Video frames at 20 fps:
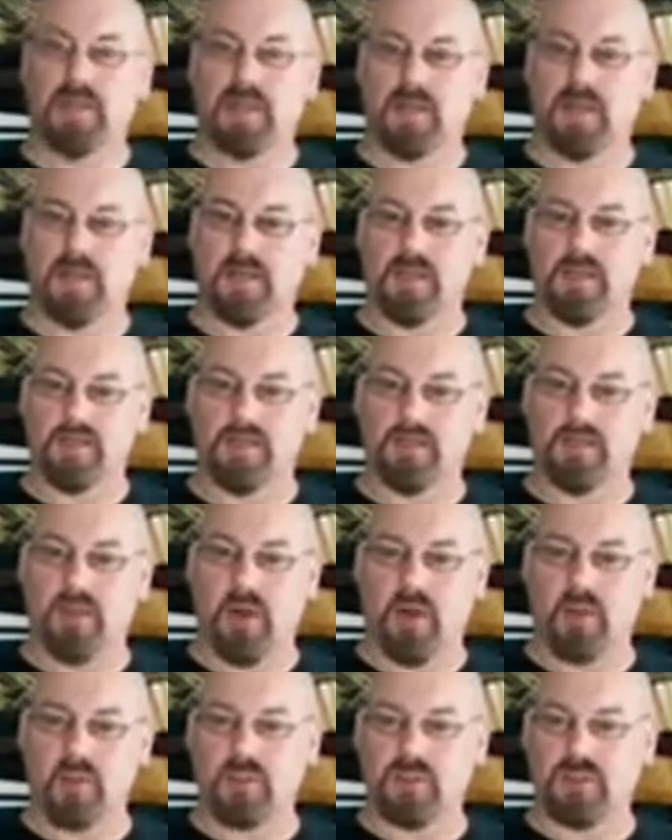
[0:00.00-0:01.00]
It's a
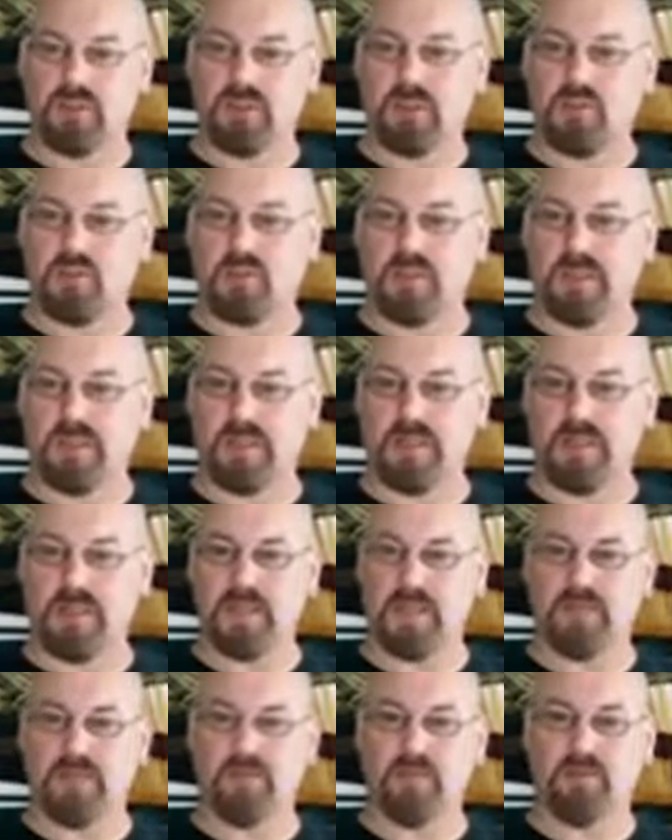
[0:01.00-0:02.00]
mono steel
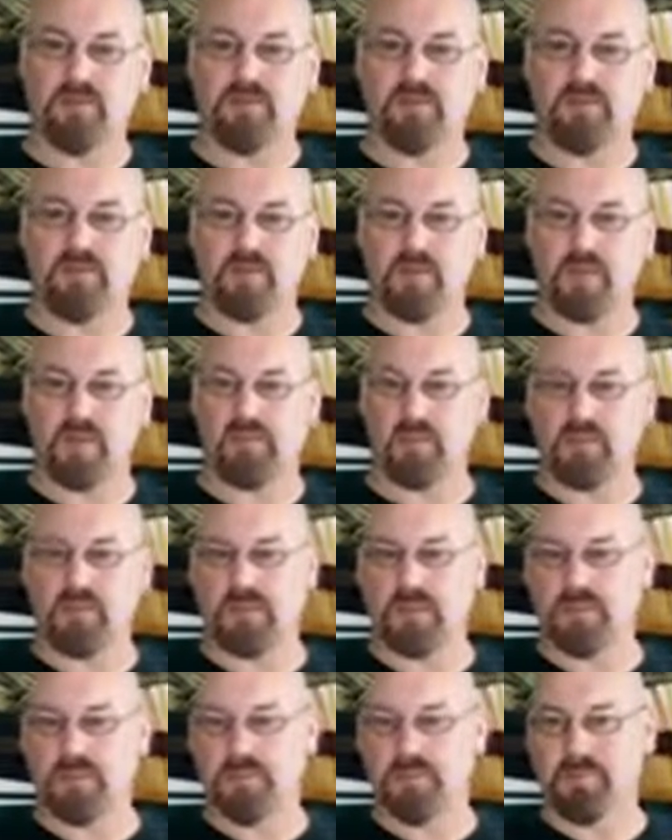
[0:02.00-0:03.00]
blade, through
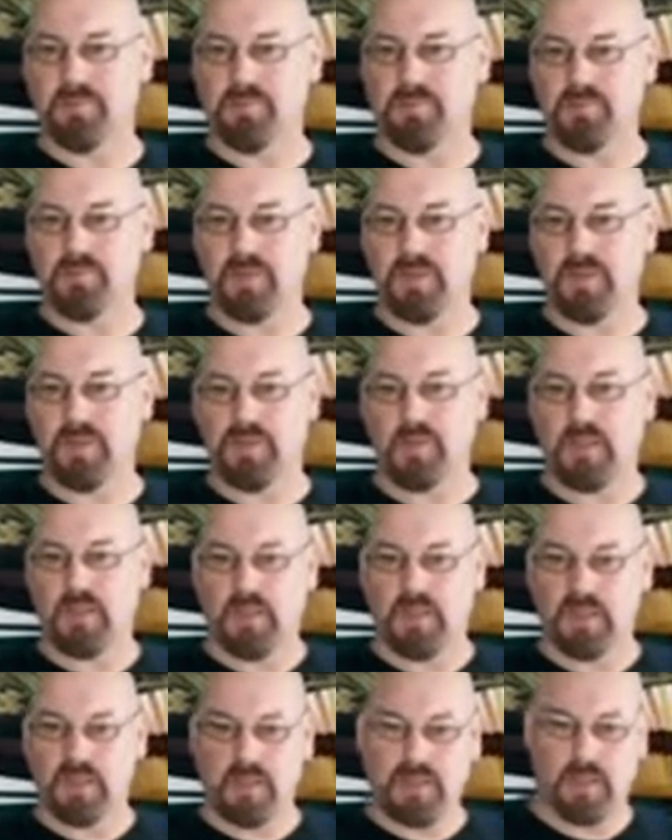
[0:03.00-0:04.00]
tempered.
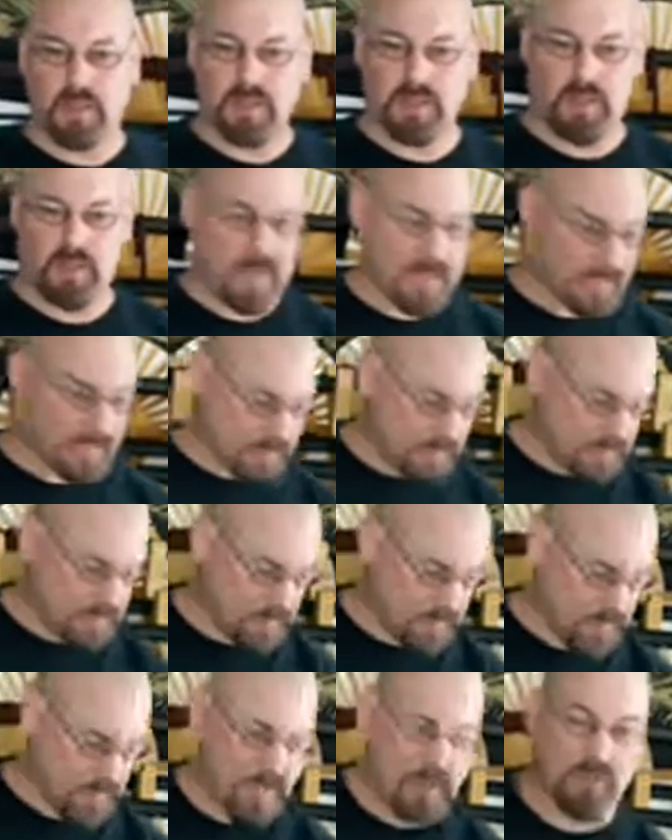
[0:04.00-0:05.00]
It
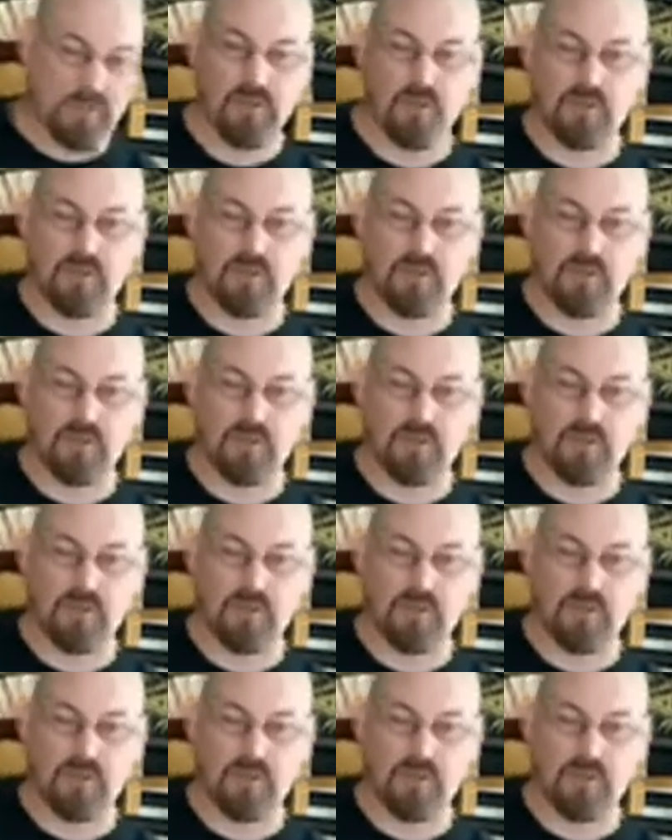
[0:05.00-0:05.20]
has a